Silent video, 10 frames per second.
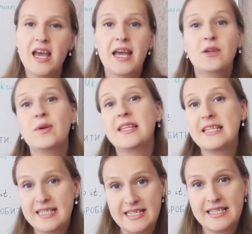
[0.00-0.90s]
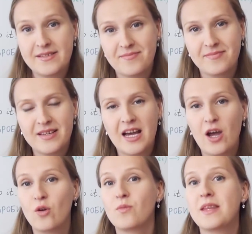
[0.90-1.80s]
Anyway, that's it. I
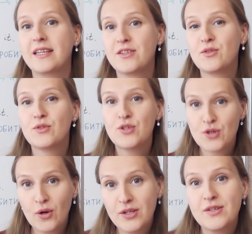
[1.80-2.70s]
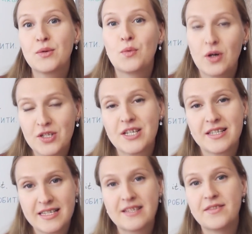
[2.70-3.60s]
hope that you enjoyed watching
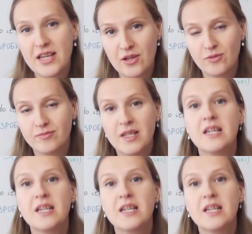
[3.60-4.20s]
this video.